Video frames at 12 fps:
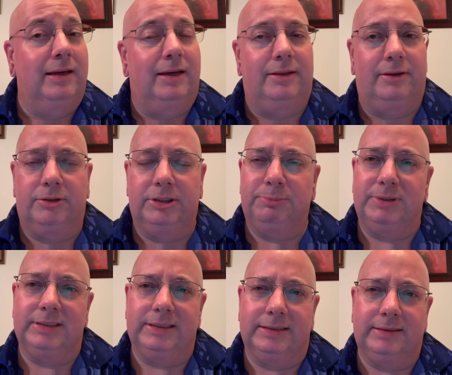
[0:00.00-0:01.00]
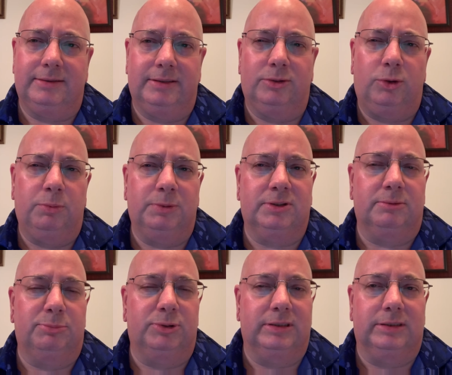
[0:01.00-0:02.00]
and the only pre-sectarian corpus
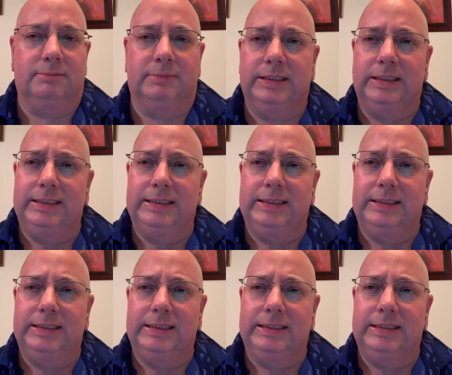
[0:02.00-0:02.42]
of Buddhism